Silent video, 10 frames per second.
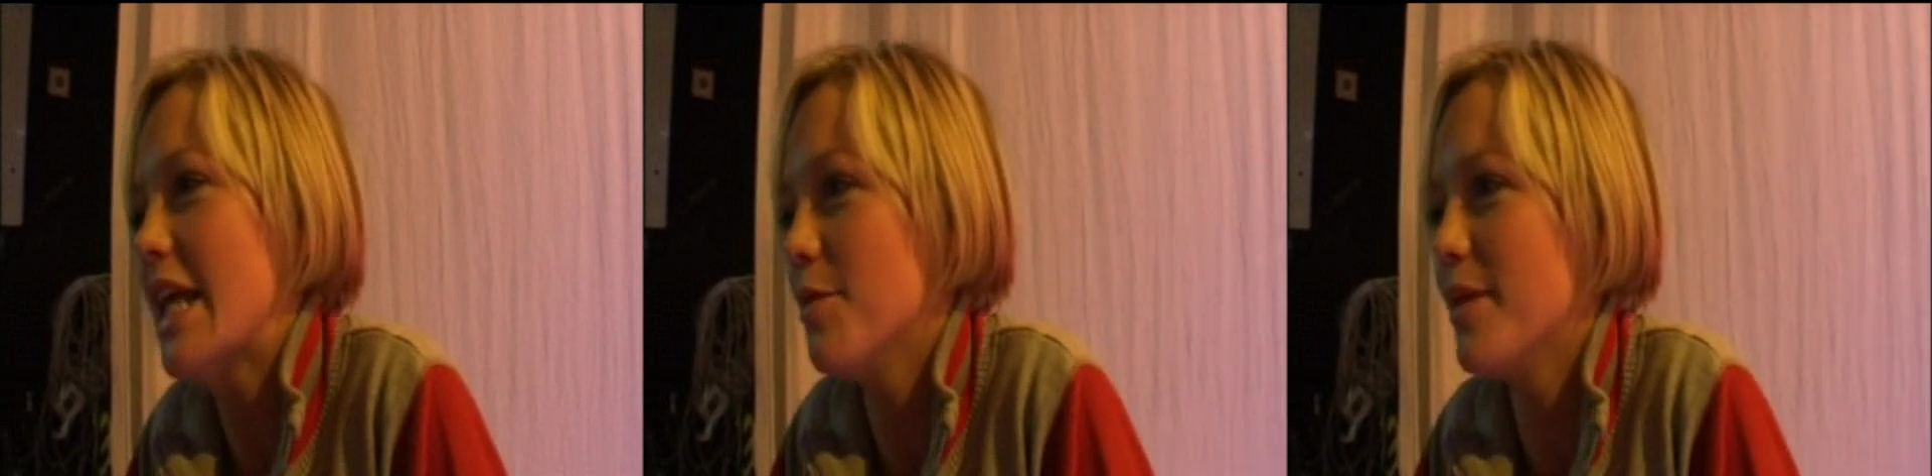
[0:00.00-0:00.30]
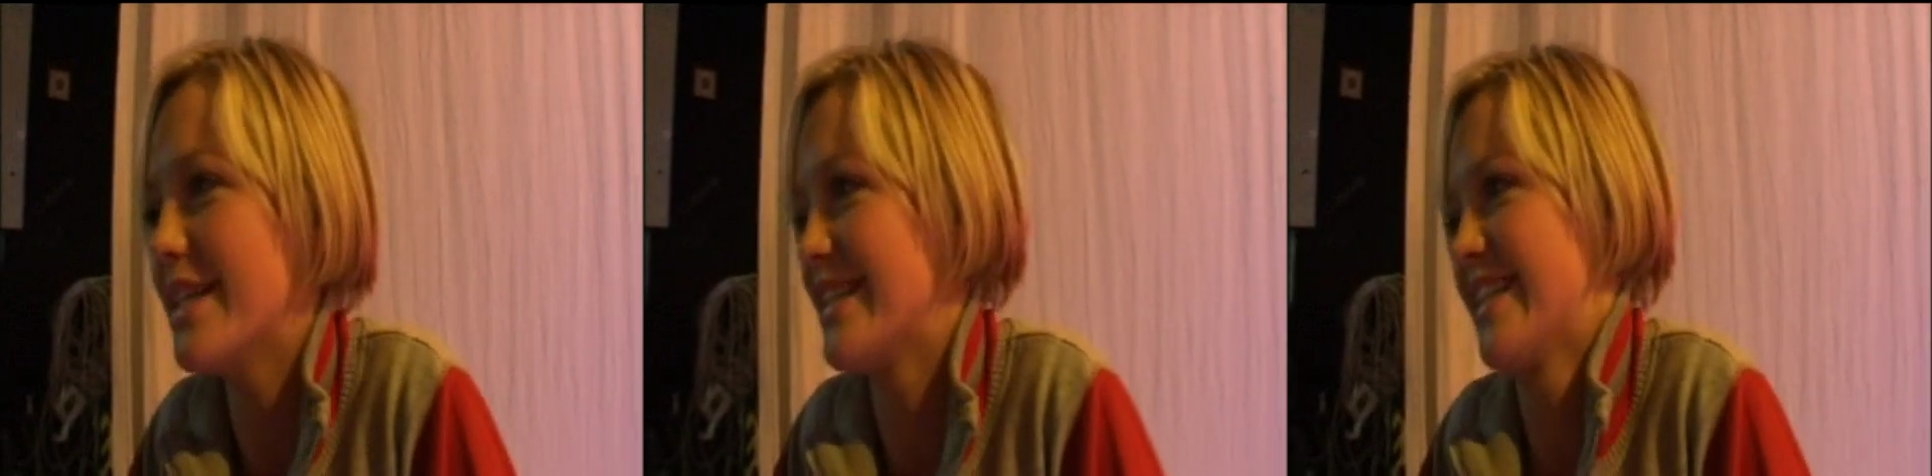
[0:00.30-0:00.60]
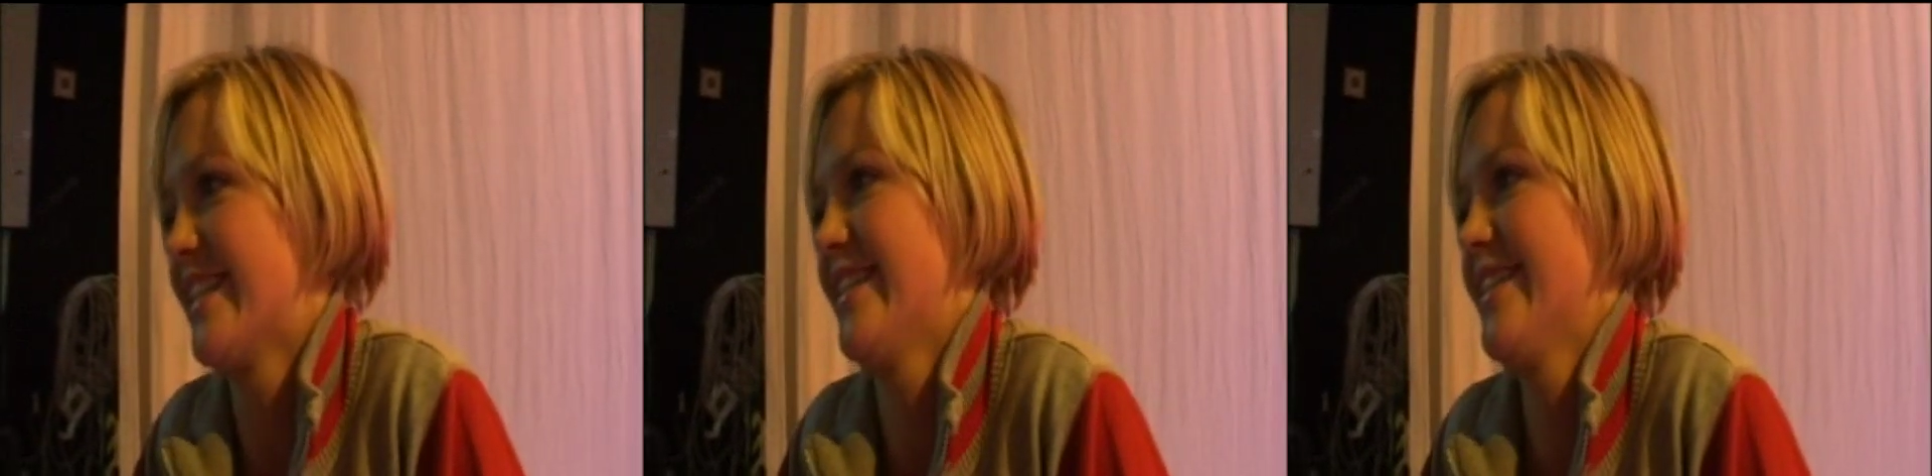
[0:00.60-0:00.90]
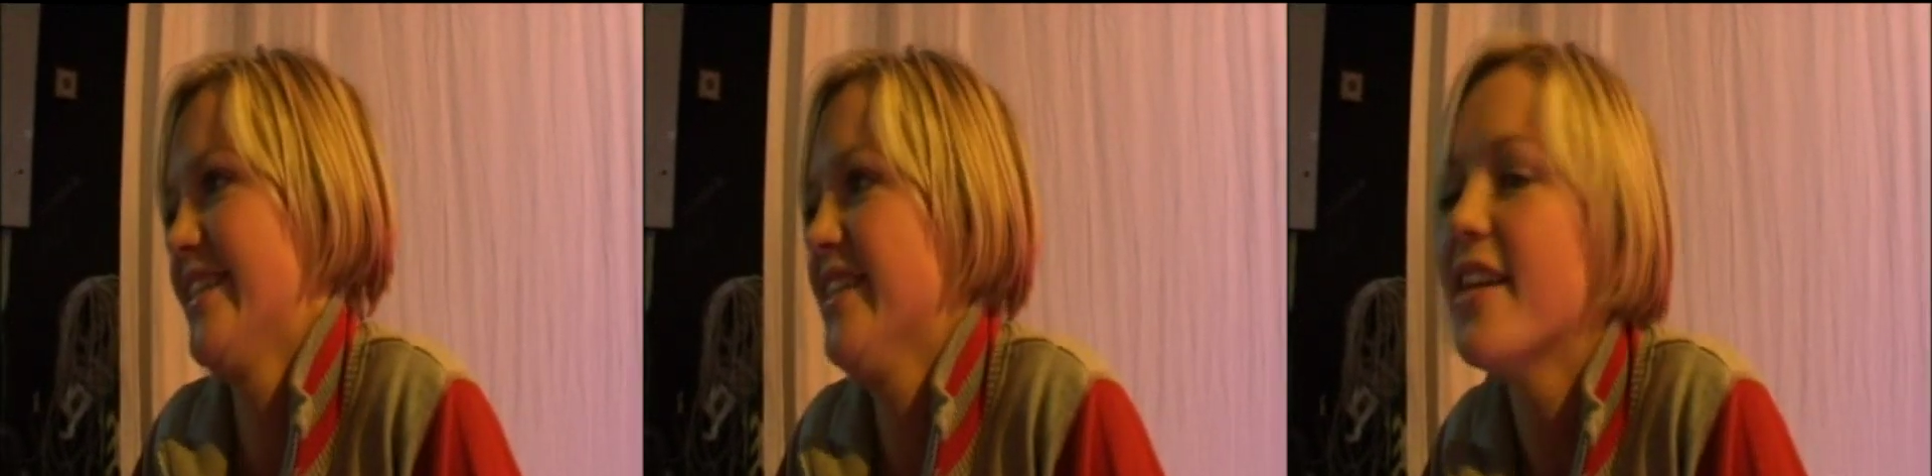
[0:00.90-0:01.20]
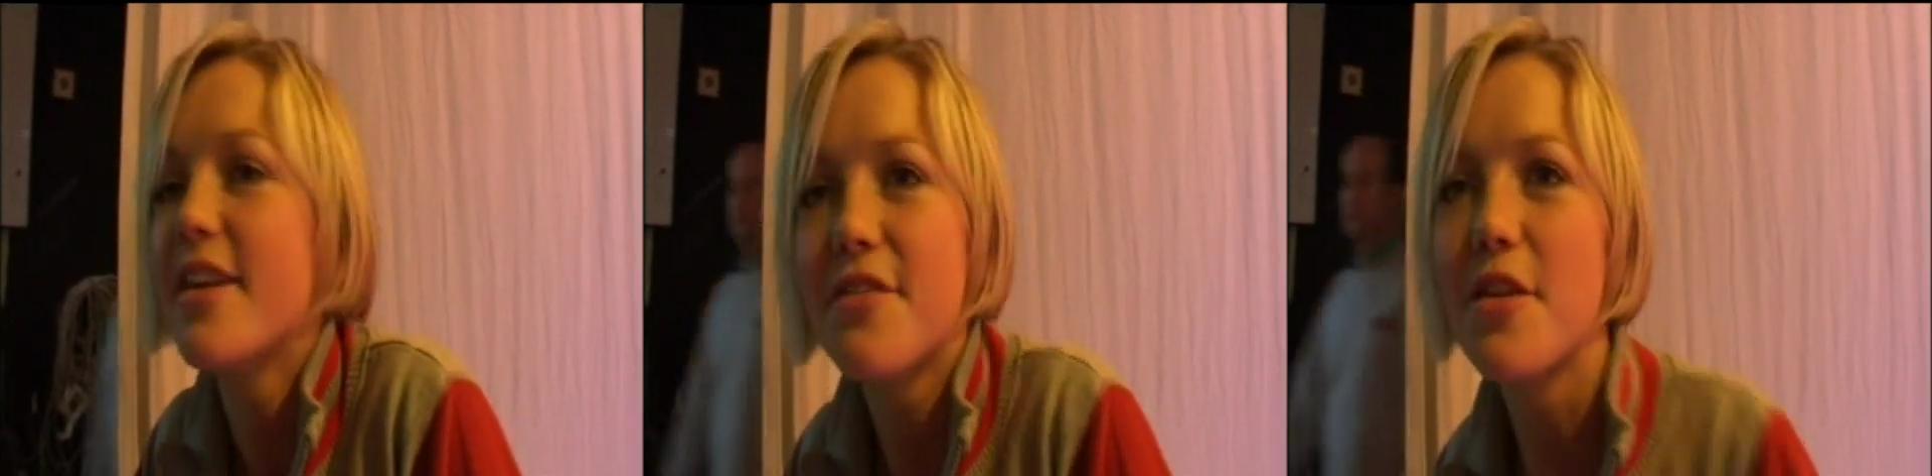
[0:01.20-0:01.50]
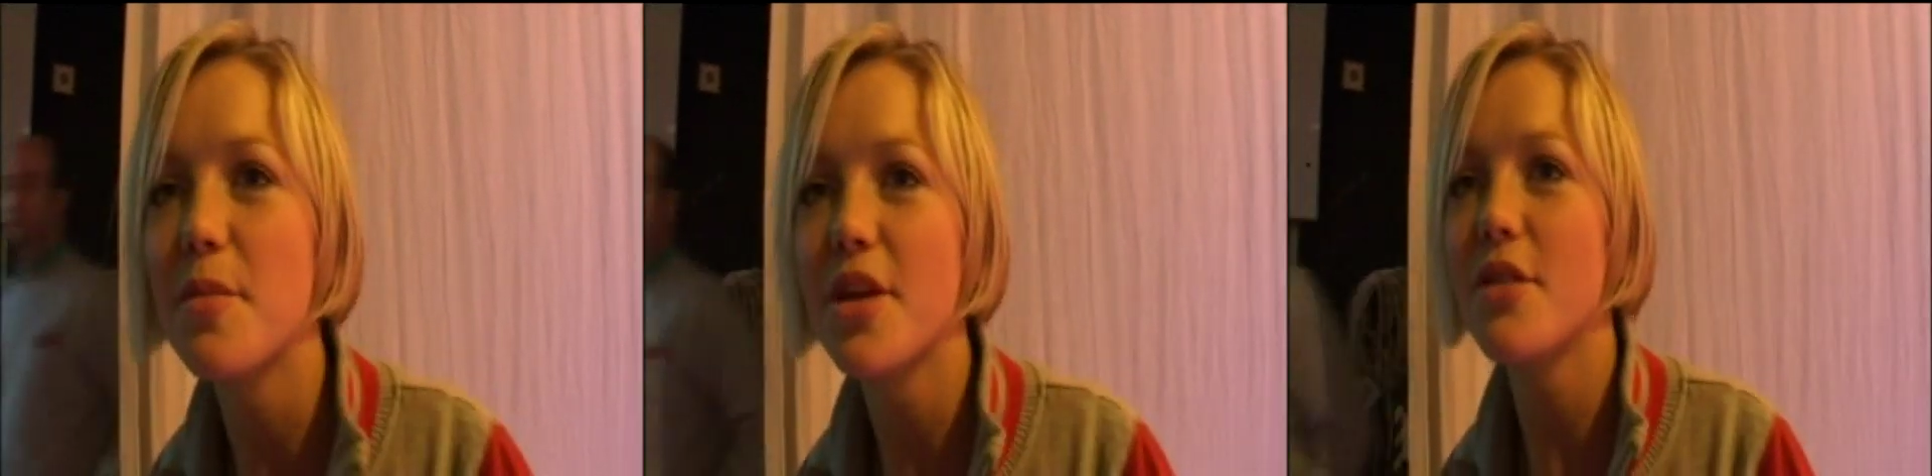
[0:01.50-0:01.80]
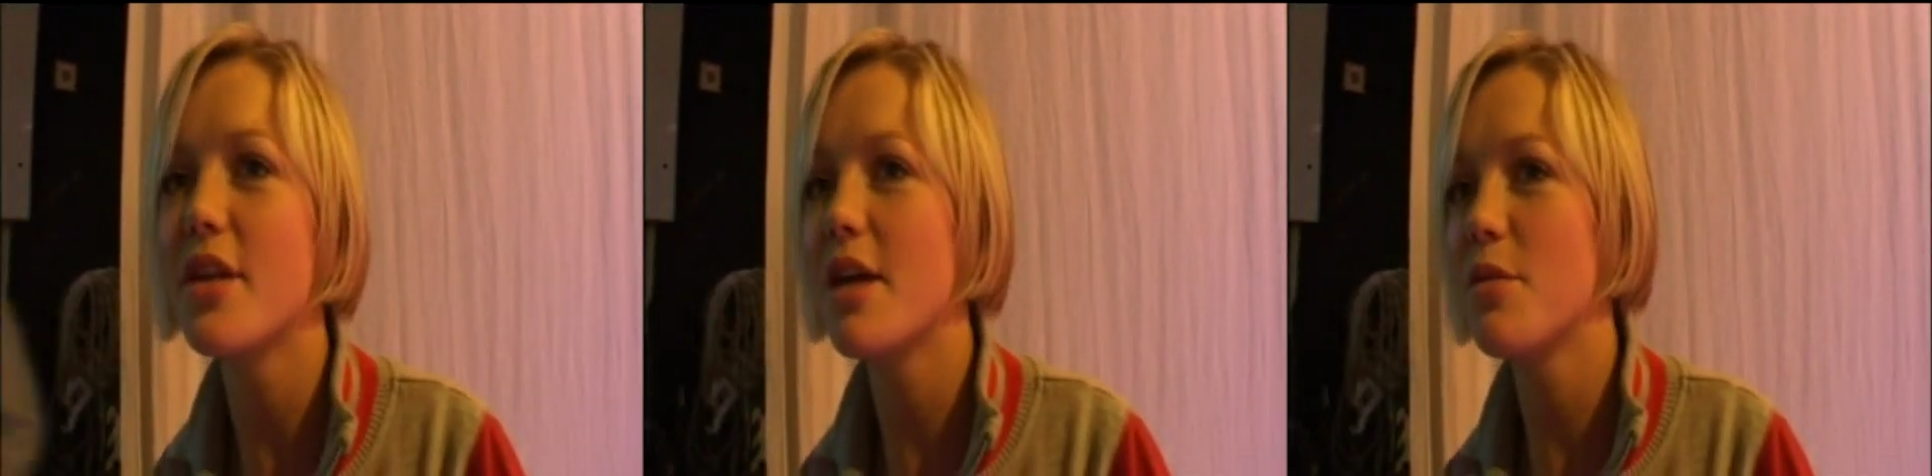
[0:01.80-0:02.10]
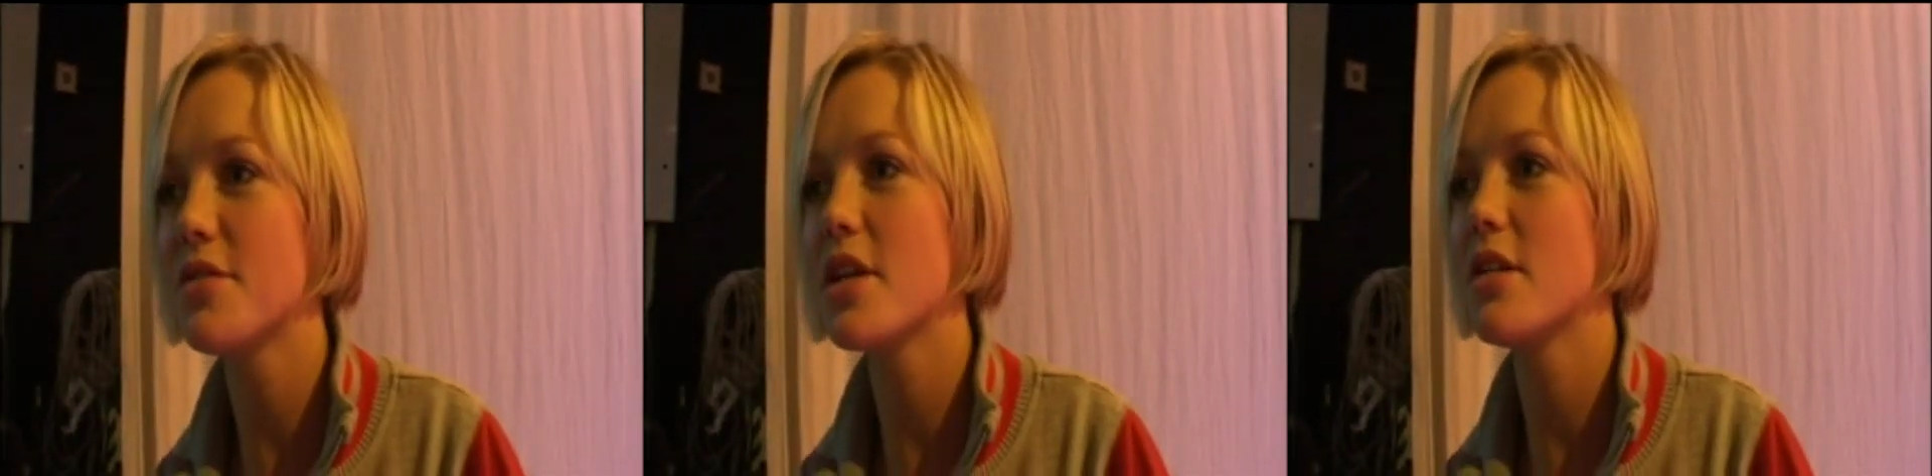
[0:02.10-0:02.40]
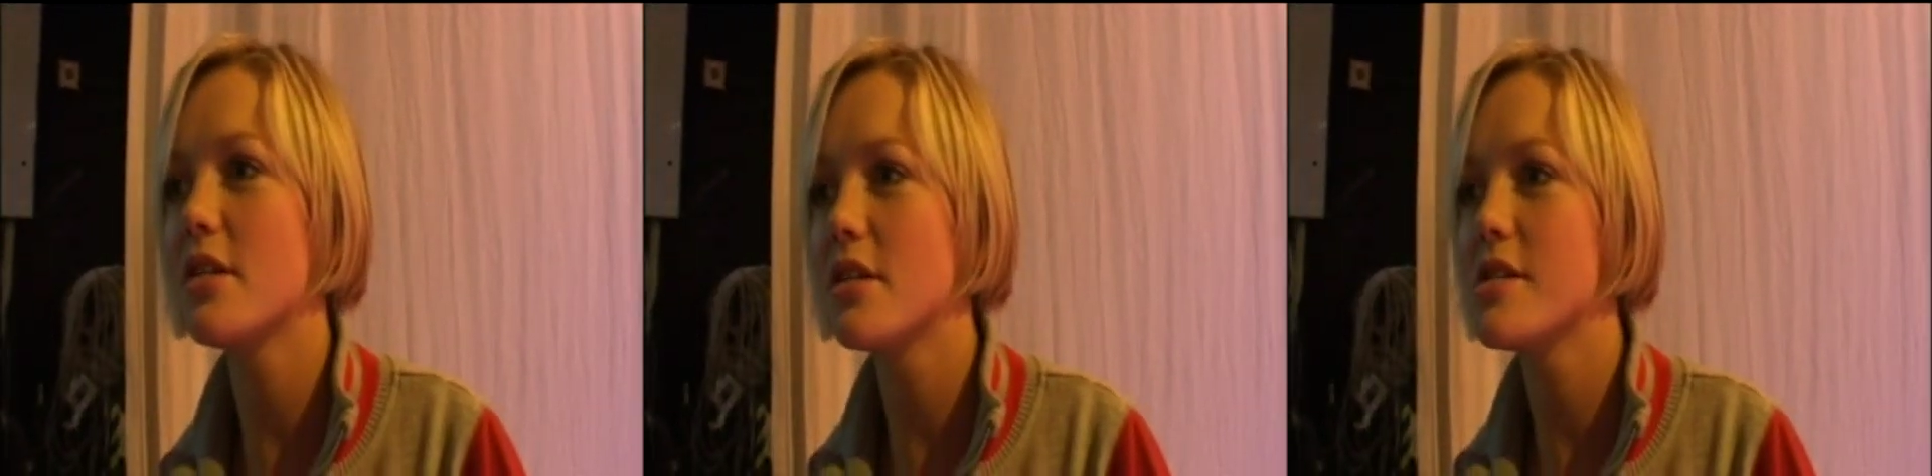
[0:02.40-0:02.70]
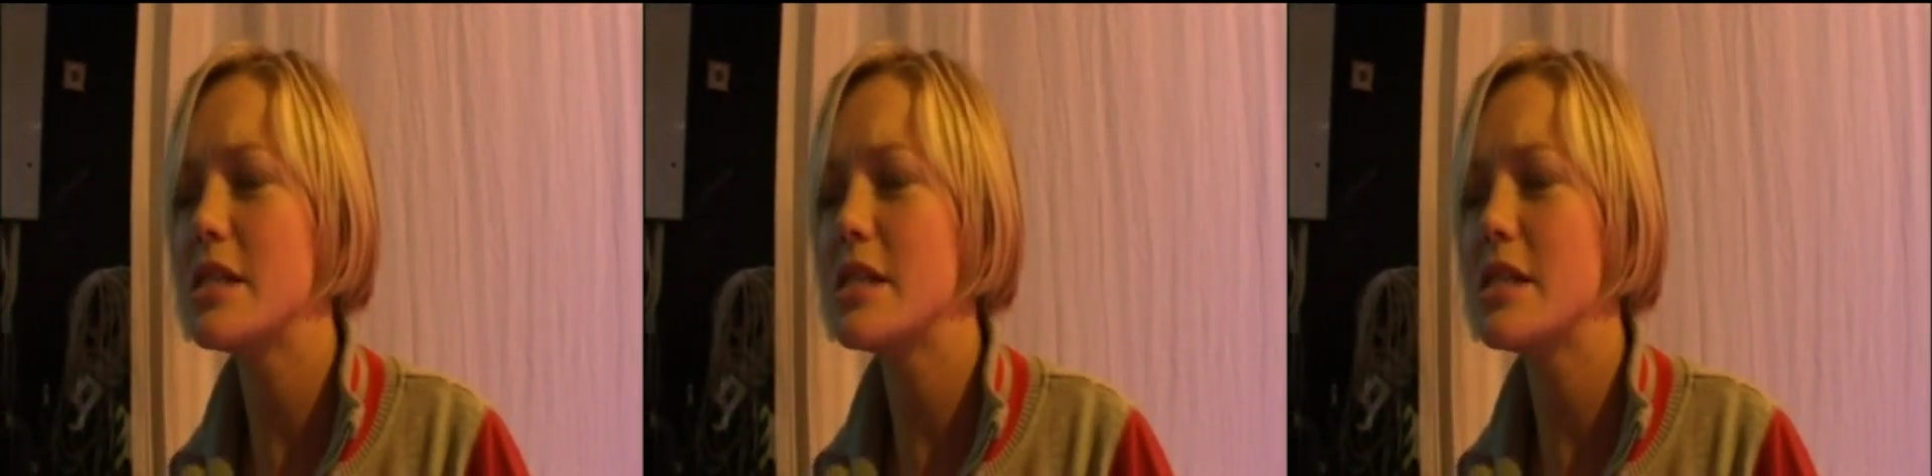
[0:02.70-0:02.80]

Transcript: little bit mm, from you. Yeah, we've done.